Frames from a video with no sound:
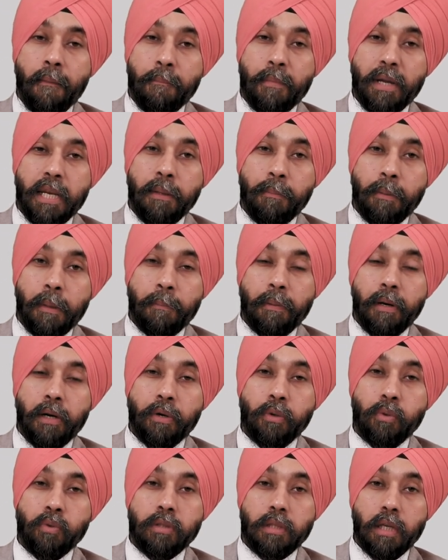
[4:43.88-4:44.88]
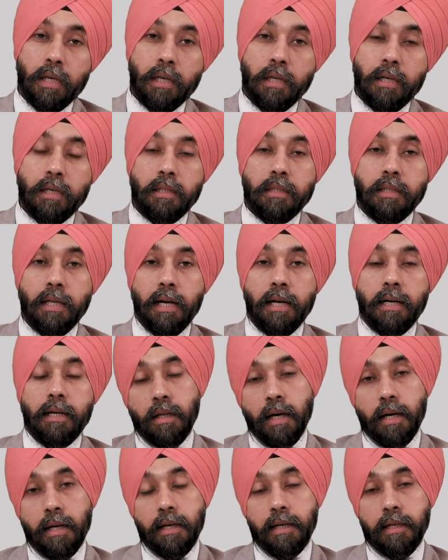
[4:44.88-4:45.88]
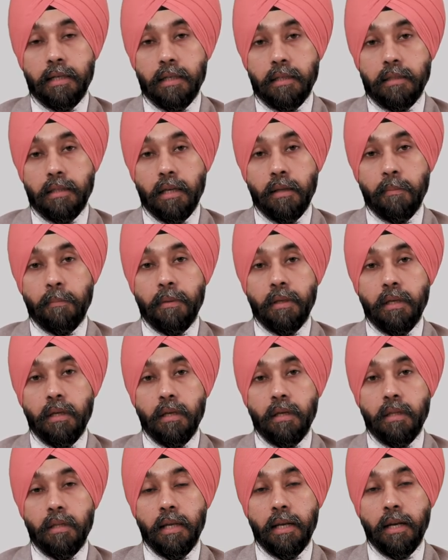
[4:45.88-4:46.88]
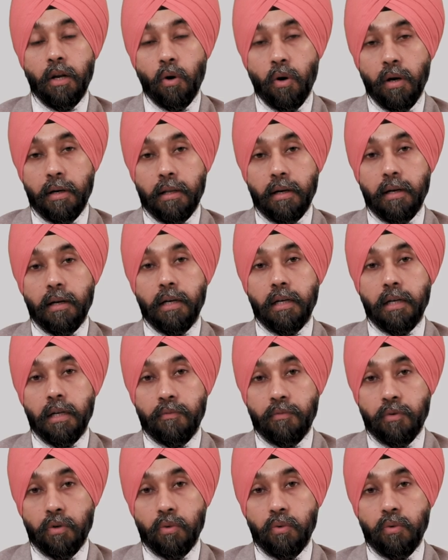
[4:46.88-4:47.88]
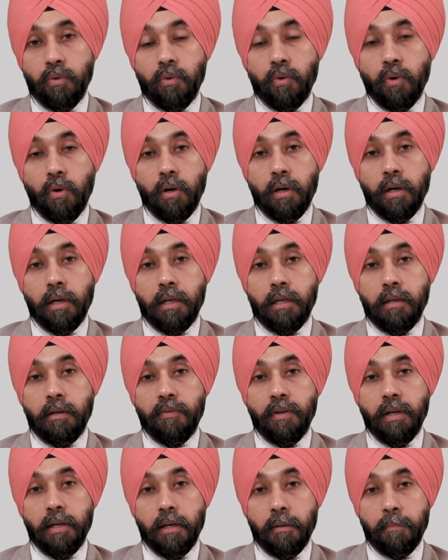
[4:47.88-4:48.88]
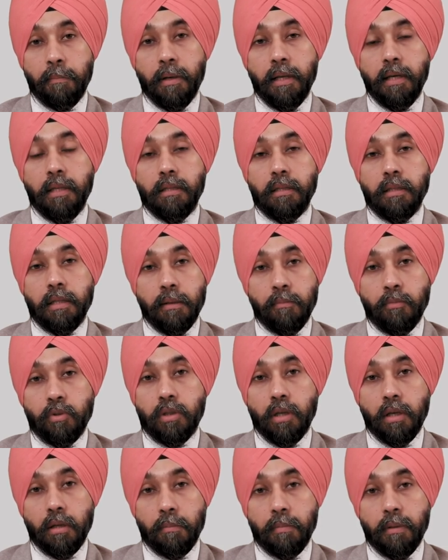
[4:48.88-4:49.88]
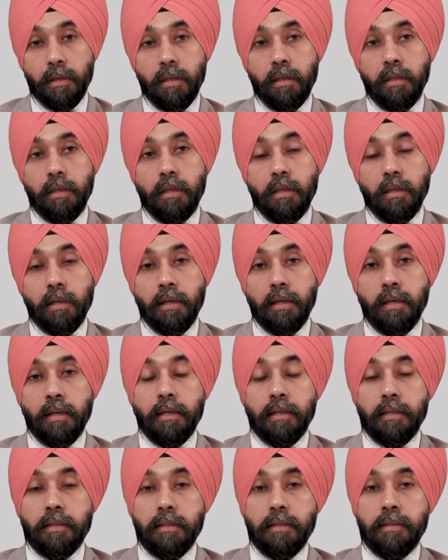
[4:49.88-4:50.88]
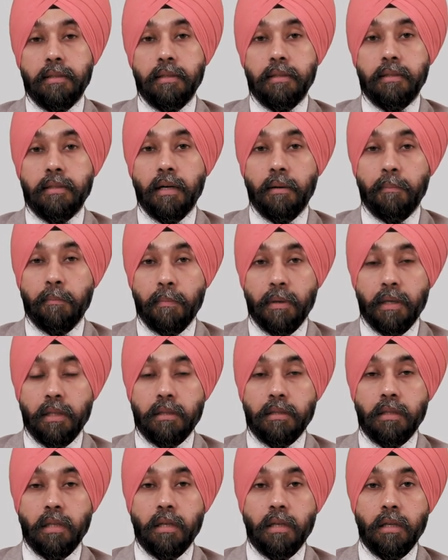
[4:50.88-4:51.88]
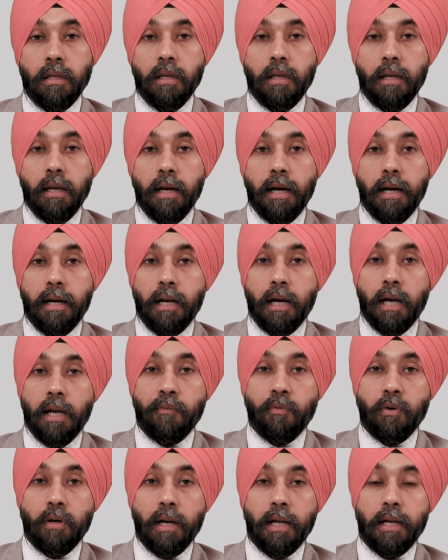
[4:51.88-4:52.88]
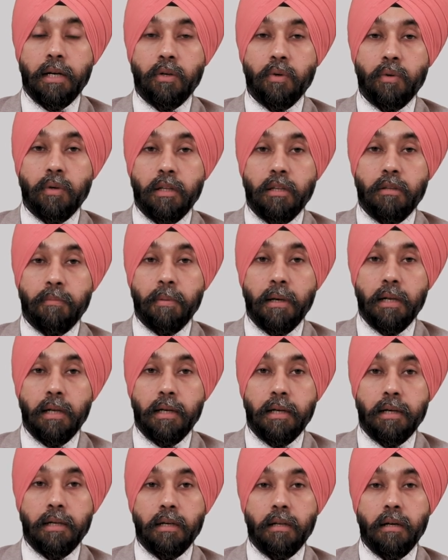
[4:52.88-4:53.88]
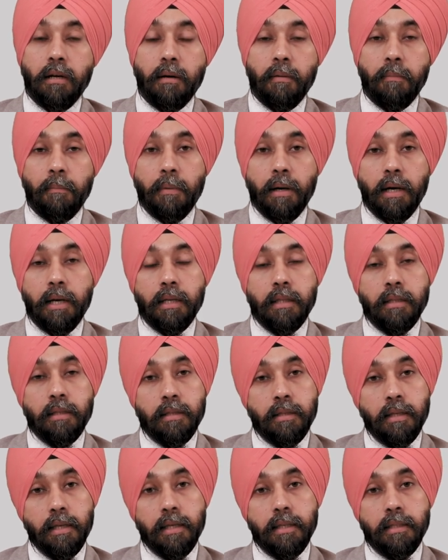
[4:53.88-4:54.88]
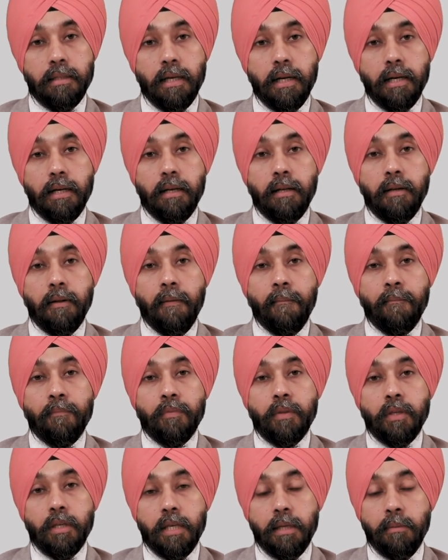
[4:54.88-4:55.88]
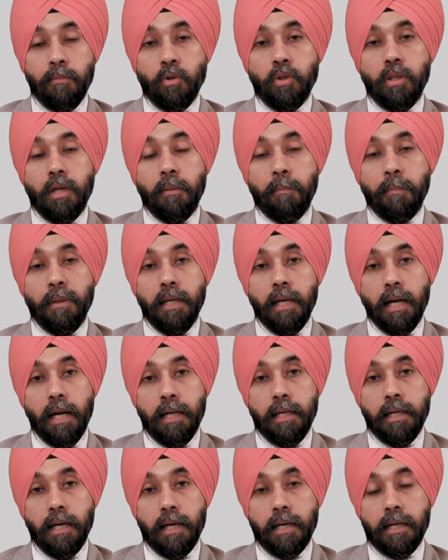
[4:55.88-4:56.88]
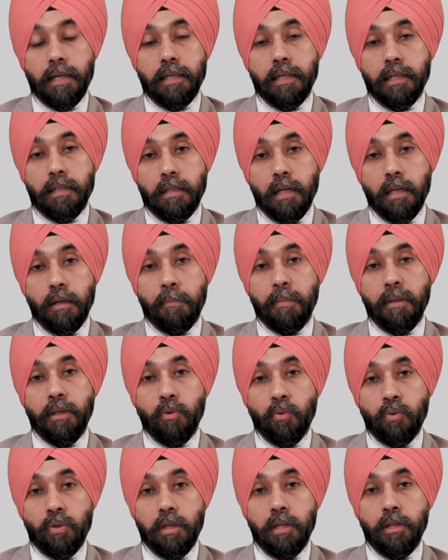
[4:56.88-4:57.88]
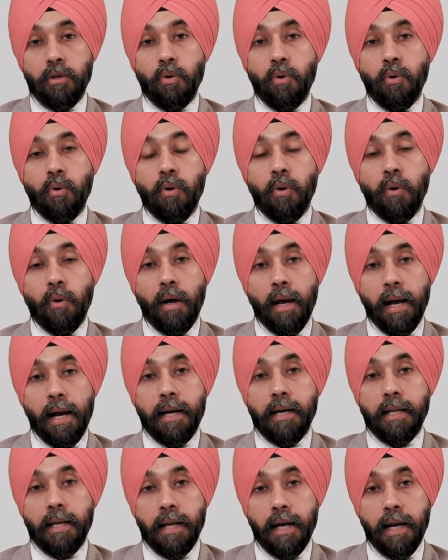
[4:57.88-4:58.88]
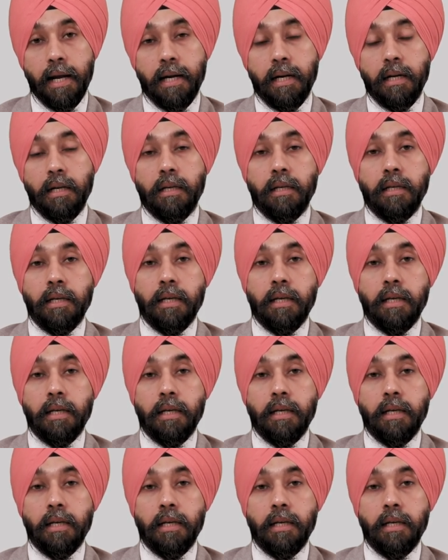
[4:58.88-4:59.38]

Many people do think that targeted therapy is an alternative to or it will replace chemotherapy. This is a myth, and I would like to dispel it by saying that chemotherapy and targeted therapy usually go hand in hand.